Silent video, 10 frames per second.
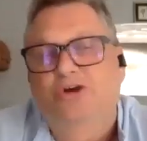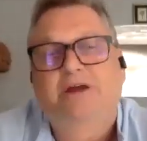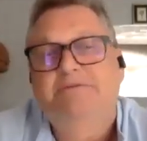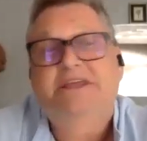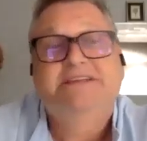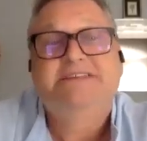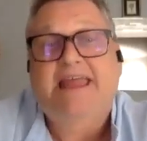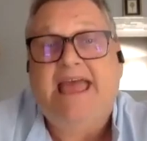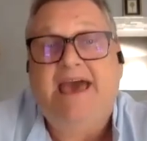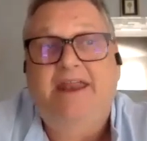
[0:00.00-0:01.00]
a show.
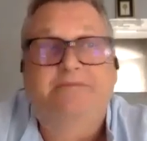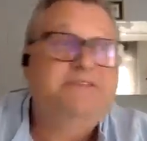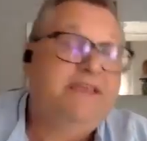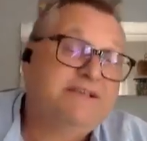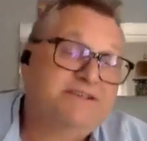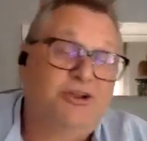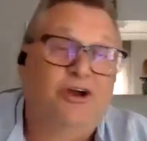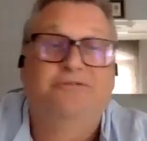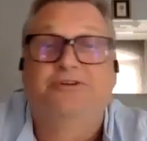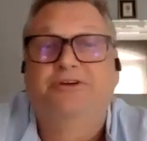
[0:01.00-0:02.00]
Everything's an ad. Everything is
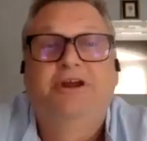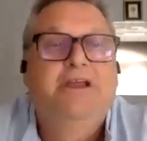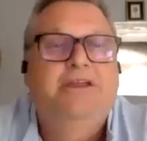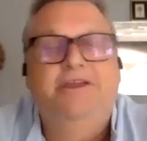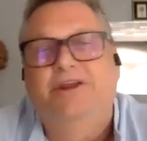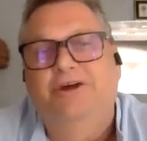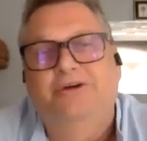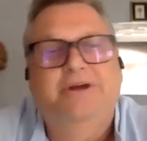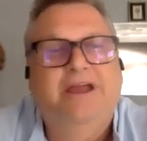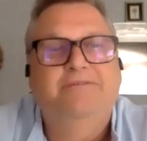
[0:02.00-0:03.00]
an offer.
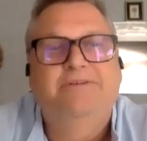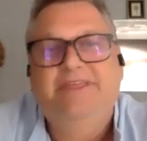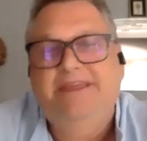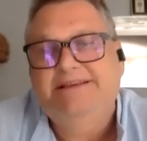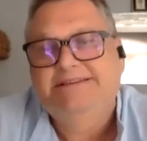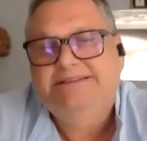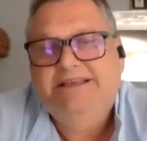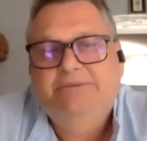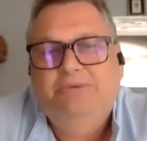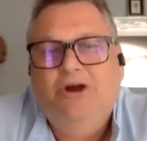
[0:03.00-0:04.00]
Everything
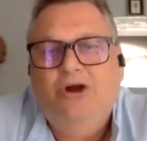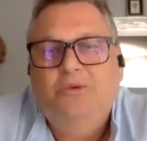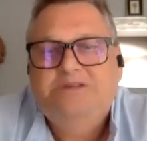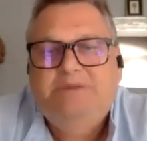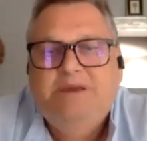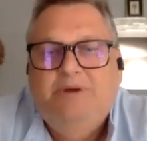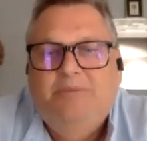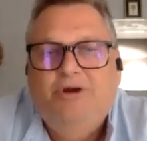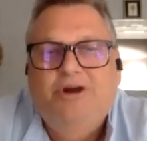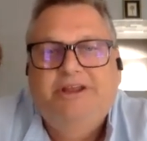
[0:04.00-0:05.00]
is. We're always being
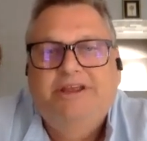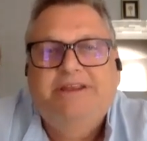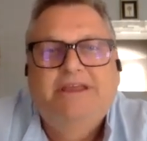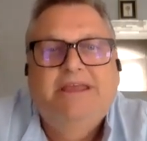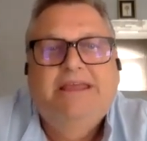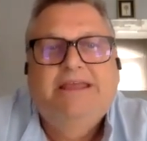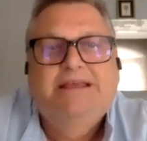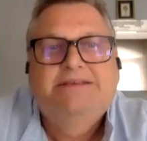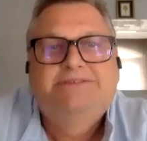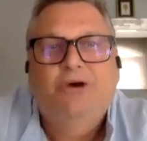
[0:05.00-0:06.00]
bombarded.
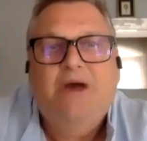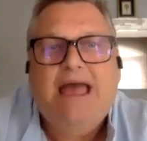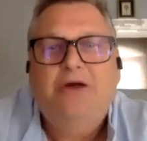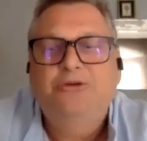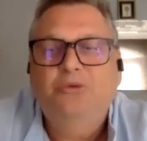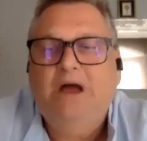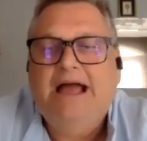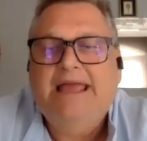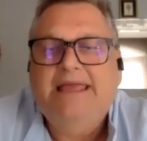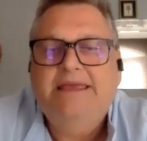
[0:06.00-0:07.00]
So how do
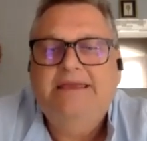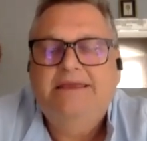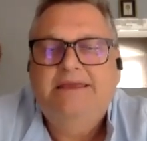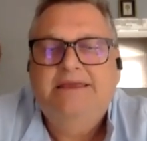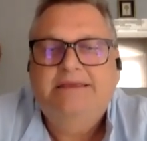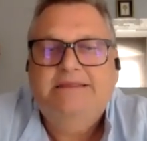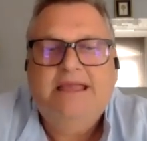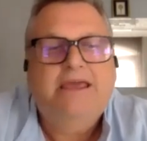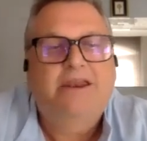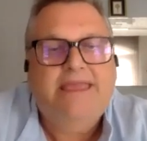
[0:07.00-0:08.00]
I,
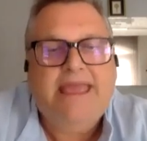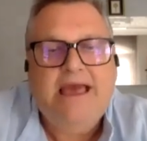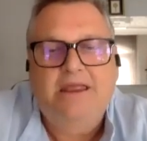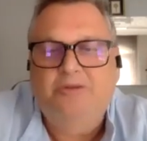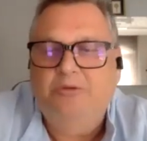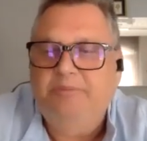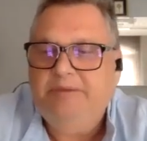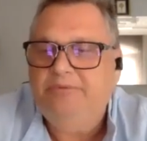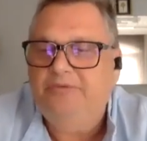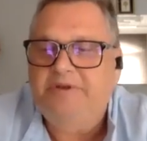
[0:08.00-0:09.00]
like in a gala,
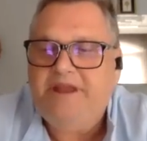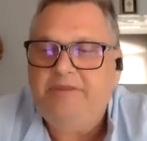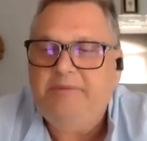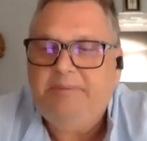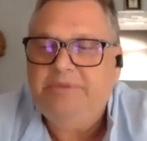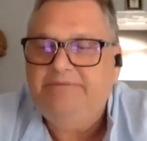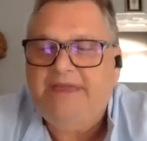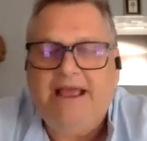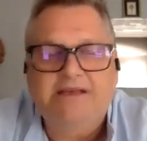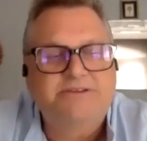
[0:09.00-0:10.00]
when from the time the people
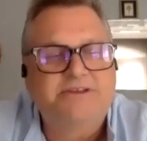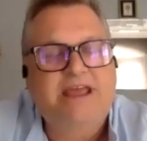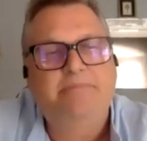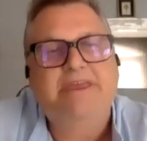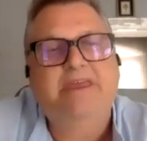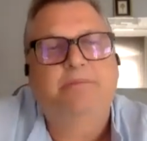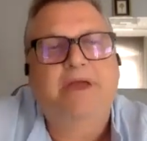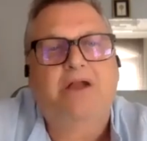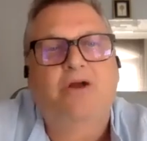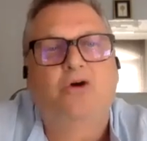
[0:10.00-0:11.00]
leave the house to the time they
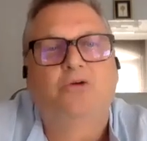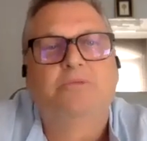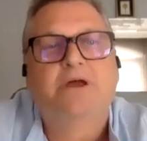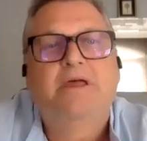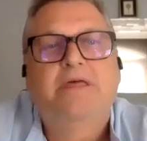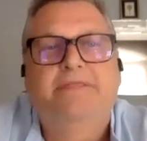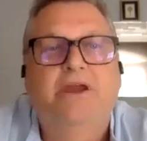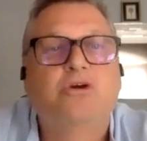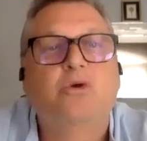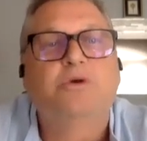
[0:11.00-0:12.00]
get back home,
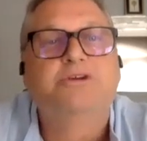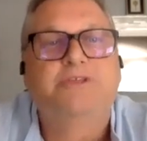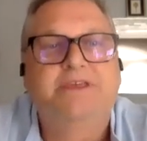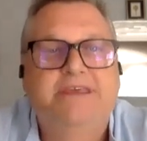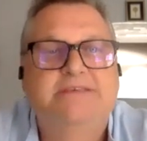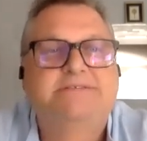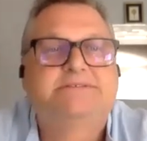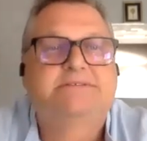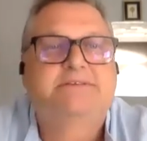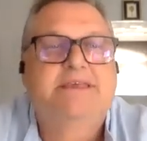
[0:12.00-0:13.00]
they're going to the
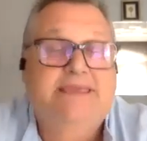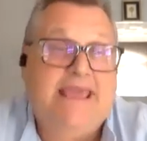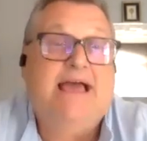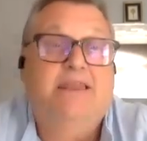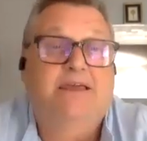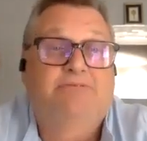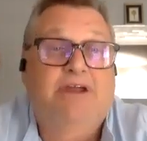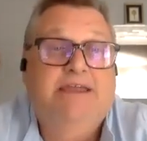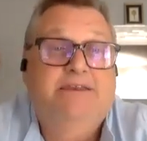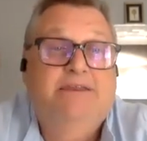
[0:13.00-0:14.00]
KISS gala,
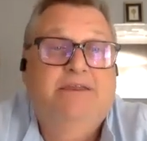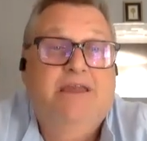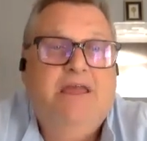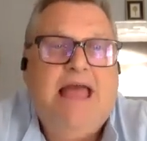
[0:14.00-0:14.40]
right?